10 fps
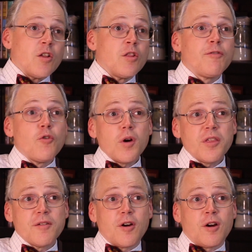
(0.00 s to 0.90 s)
The
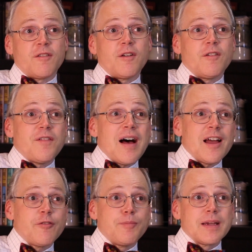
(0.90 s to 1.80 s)
fourth of our
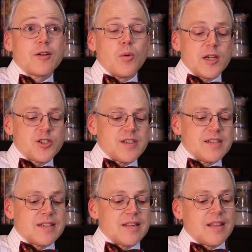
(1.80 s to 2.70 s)
5 big
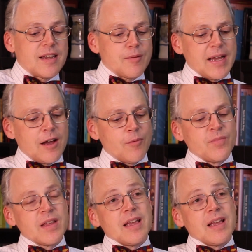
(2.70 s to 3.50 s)
questions to think about